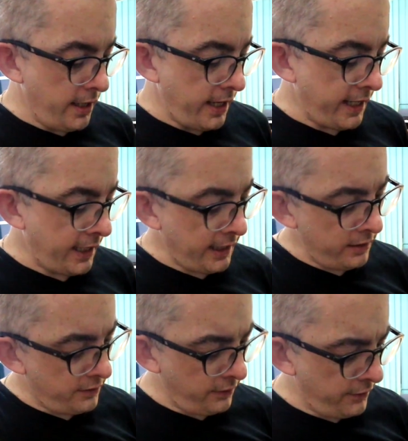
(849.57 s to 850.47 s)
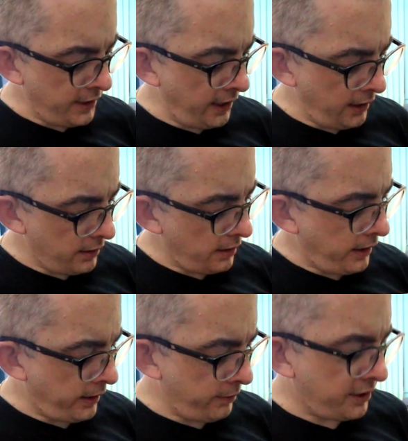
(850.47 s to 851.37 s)
And the
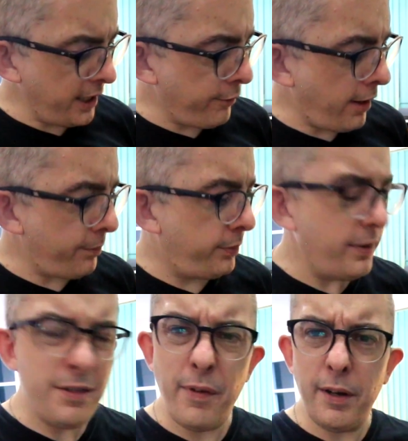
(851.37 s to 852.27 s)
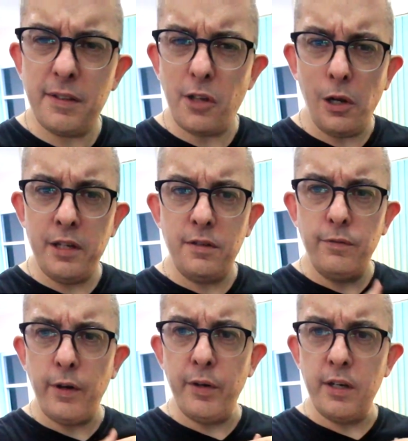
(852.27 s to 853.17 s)
gear up is very solid,
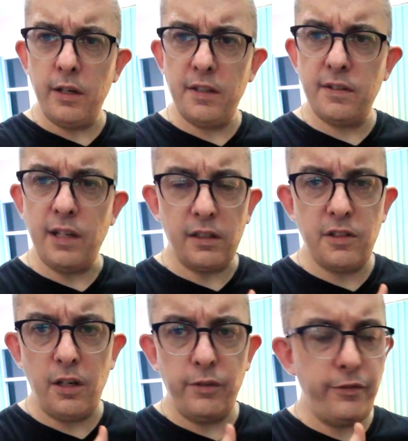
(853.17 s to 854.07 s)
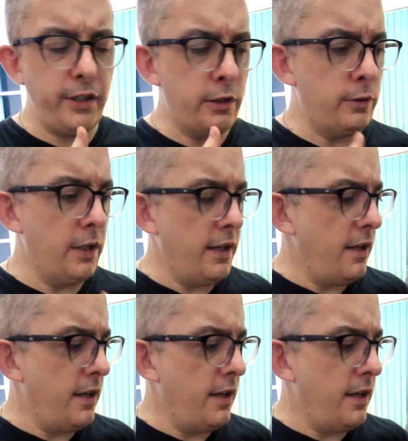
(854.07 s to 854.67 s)
very nice tactile feel.